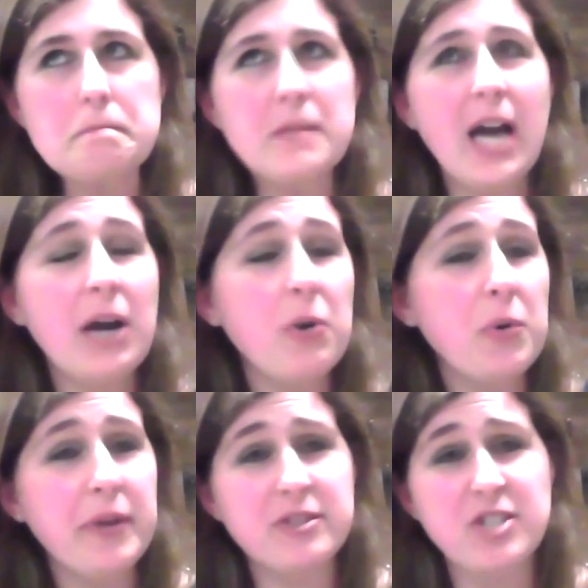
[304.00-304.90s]
how old
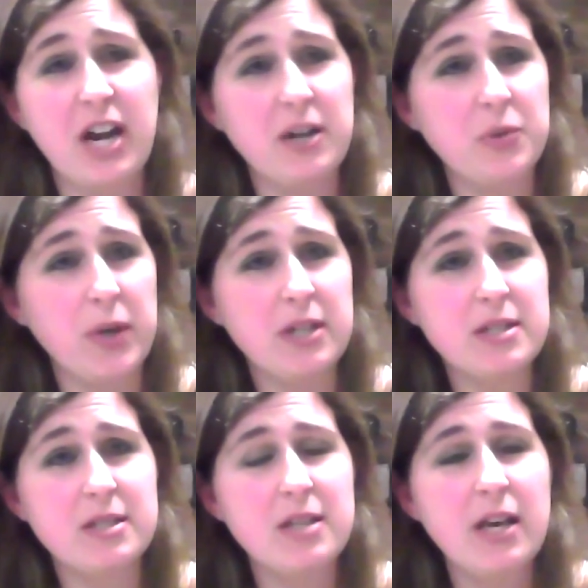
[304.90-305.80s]
their child
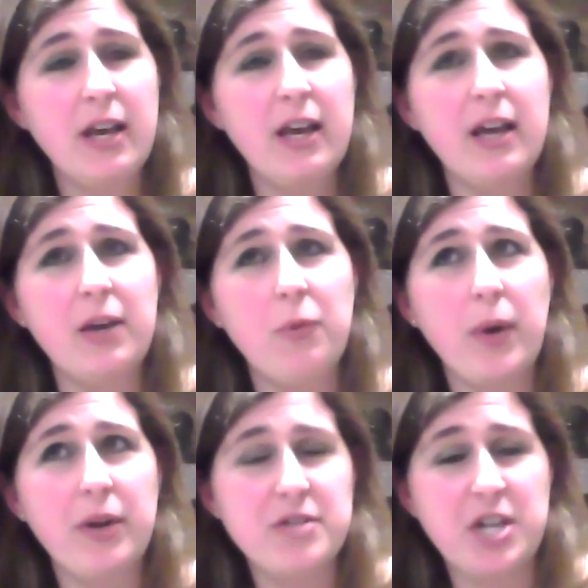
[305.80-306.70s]
was and
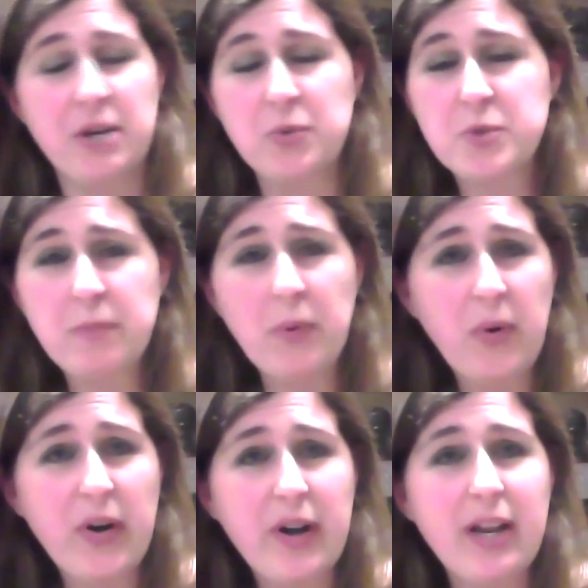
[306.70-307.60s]
where their child was
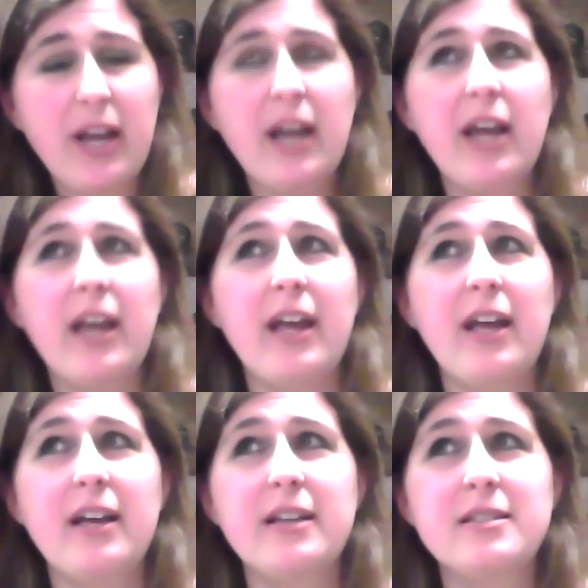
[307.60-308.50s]
born.
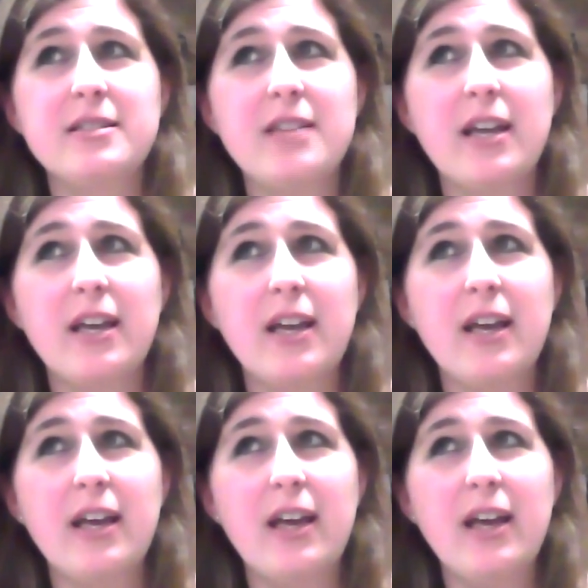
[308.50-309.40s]
And
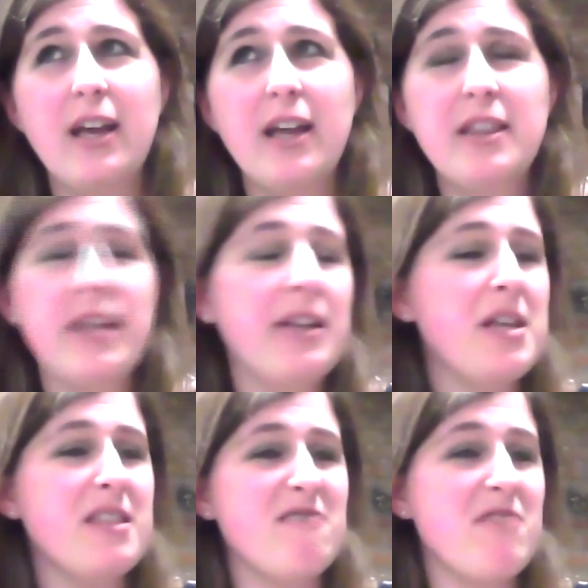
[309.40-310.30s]

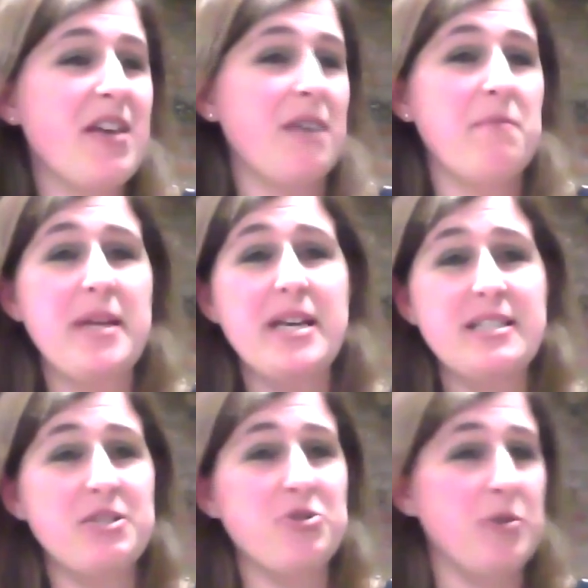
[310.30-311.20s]
they can be
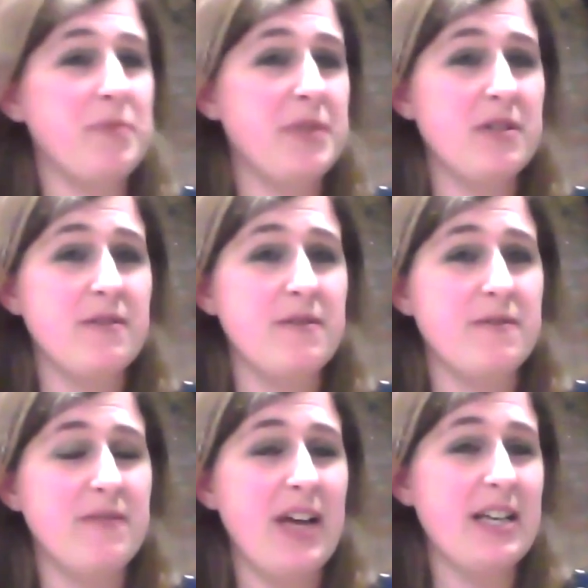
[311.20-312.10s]
as descriptive
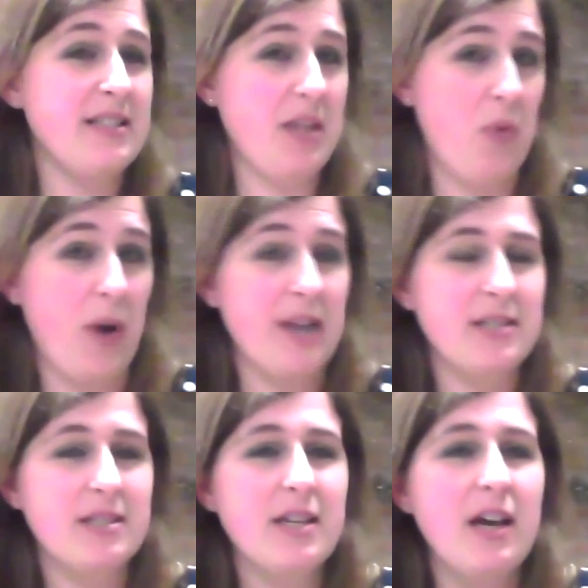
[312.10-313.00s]
as they
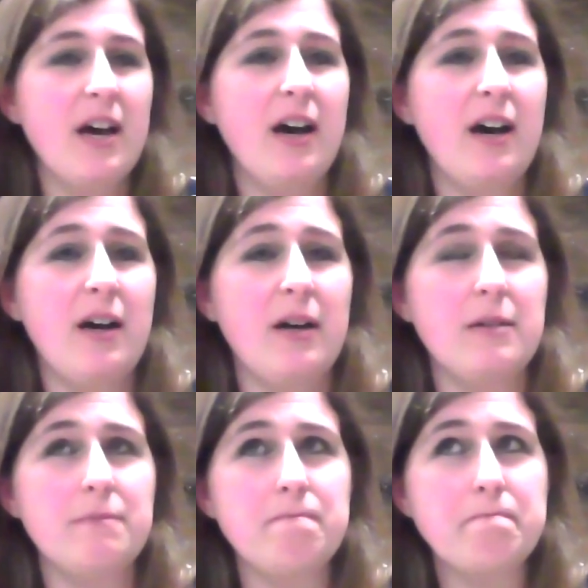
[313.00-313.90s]
want.
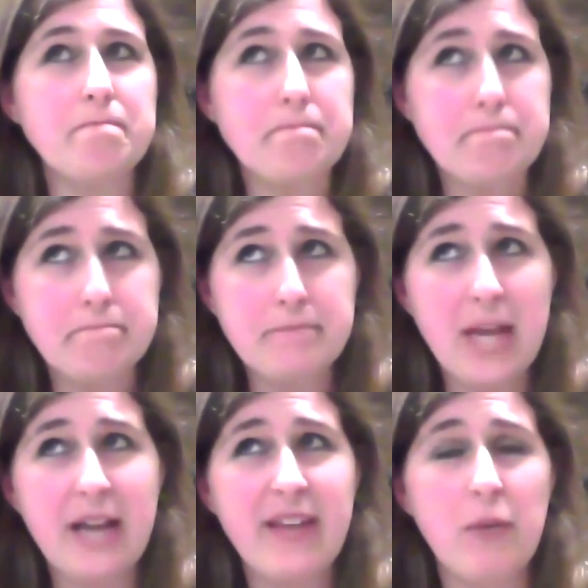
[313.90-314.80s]
And
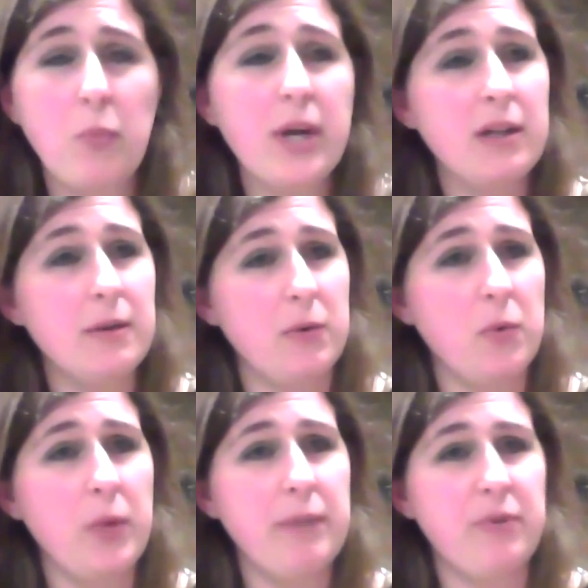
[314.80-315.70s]
then
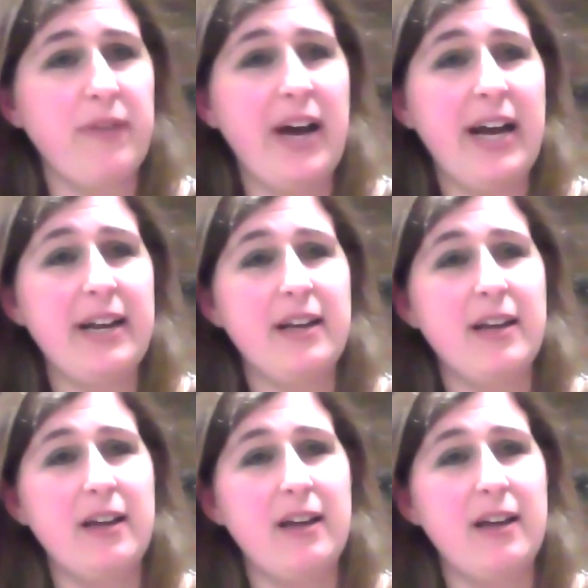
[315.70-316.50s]
we provide